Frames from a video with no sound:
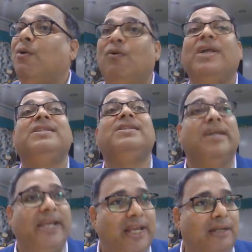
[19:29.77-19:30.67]
once
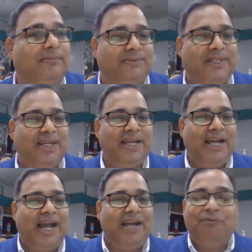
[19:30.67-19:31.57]
again.
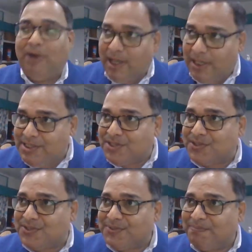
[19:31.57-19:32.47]
And
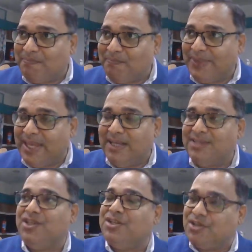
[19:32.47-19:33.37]
once
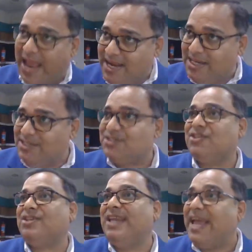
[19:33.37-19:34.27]
she
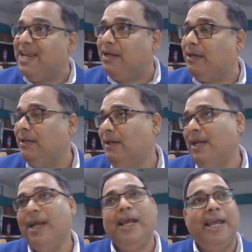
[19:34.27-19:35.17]
shines like
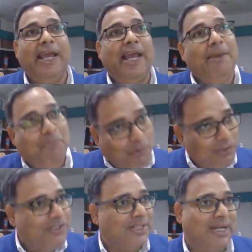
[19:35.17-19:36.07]
a
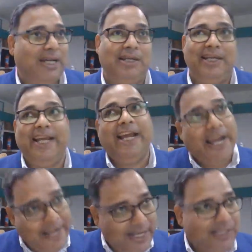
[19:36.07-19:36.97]
pole star, a
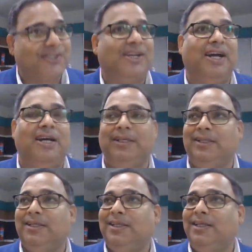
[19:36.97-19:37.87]
guiding star,
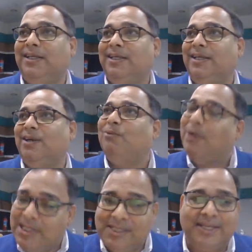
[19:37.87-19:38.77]

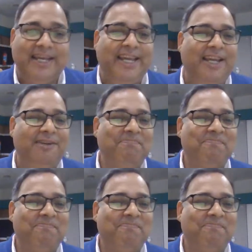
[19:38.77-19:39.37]
once again,